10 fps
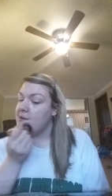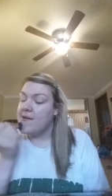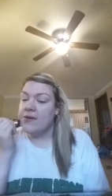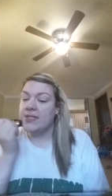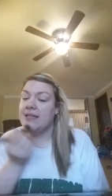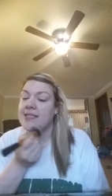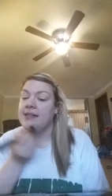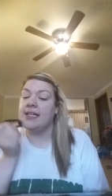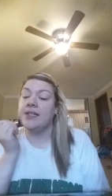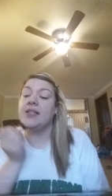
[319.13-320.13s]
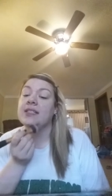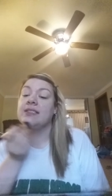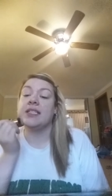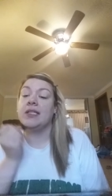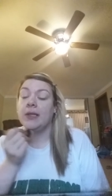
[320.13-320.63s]
do as I say, not
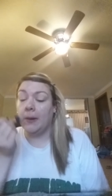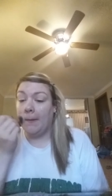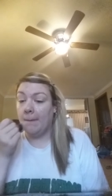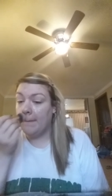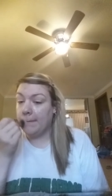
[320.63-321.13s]
as I do.